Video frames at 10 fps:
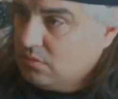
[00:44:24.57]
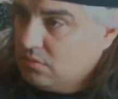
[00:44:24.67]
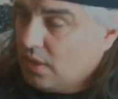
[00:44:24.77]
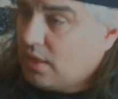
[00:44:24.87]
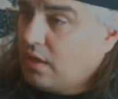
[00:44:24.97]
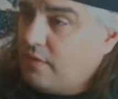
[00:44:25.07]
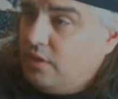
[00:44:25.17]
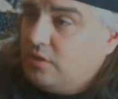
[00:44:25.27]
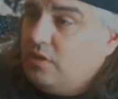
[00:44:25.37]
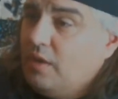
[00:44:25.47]
Like, I'll give you an
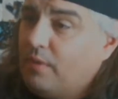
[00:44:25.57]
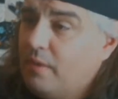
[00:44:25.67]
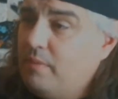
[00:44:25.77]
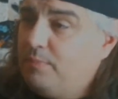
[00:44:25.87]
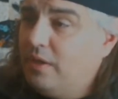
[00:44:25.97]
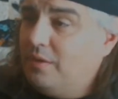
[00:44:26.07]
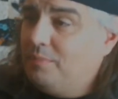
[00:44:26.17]
example. I've been playing the